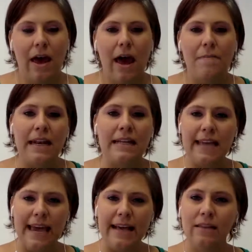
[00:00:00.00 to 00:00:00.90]
And it
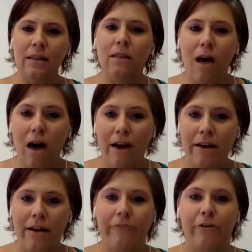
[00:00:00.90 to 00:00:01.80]
takes a lot
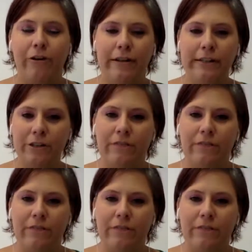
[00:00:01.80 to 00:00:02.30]
of courage